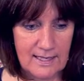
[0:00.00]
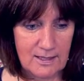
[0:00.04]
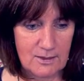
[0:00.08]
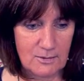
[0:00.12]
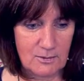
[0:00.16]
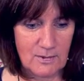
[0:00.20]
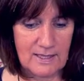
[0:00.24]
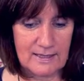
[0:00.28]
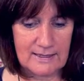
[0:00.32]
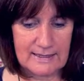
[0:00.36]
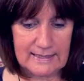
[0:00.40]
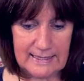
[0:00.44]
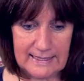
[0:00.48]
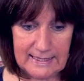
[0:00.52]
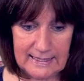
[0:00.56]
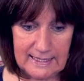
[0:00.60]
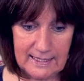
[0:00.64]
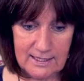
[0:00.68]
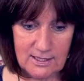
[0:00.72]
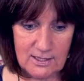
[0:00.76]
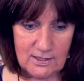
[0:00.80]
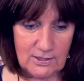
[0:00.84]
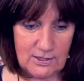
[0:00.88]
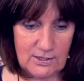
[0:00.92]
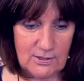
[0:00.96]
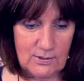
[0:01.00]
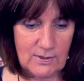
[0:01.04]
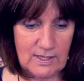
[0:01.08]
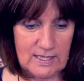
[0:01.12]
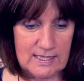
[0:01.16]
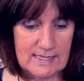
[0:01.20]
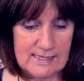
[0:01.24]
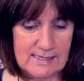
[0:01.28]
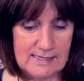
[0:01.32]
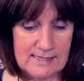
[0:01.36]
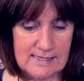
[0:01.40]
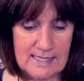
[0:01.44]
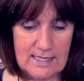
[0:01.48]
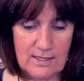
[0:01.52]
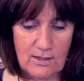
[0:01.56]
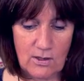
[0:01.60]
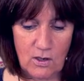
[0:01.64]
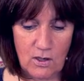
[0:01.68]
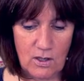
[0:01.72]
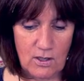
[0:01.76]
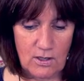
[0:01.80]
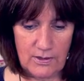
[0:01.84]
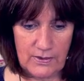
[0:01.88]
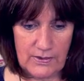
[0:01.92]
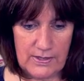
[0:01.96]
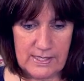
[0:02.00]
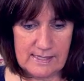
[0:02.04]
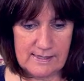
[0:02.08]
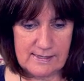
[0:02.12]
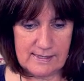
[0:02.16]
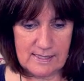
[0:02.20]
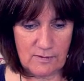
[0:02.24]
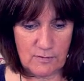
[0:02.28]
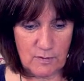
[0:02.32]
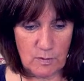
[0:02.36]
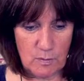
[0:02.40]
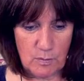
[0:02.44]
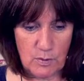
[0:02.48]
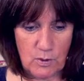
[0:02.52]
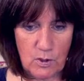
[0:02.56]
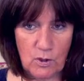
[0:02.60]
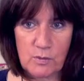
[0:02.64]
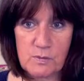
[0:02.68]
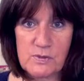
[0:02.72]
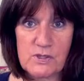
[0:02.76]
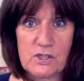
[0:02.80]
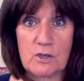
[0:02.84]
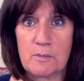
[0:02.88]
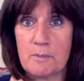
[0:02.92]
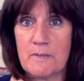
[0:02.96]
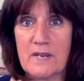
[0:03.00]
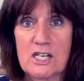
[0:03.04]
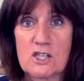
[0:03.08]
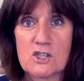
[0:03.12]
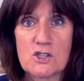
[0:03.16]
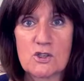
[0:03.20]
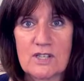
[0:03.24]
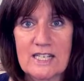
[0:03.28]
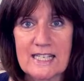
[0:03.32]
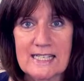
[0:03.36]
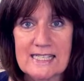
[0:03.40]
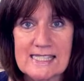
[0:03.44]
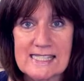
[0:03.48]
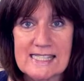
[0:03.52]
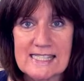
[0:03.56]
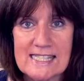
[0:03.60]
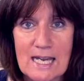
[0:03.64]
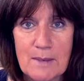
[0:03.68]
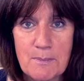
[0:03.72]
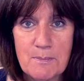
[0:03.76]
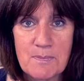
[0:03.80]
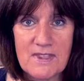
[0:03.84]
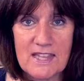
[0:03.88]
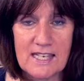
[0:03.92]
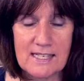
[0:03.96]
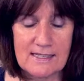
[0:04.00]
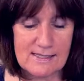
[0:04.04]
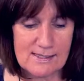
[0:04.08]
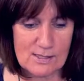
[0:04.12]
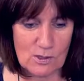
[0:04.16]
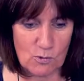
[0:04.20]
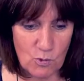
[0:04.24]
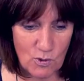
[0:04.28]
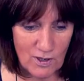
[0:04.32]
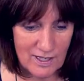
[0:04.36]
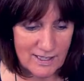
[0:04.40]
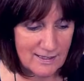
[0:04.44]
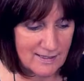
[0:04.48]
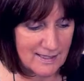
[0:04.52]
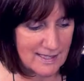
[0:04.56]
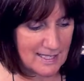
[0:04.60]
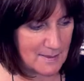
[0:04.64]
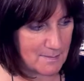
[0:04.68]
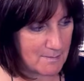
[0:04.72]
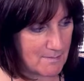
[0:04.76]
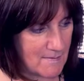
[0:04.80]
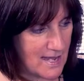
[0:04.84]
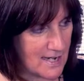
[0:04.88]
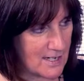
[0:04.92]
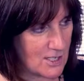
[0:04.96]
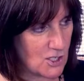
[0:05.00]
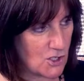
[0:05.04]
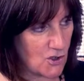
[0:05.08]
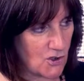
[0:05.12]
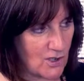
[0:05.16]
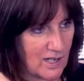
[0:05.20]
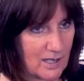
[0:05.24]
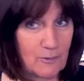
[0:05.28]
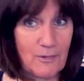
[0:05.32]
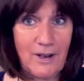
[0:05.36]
Well, here you can see all these different probes are measuring something. So what are they measuring?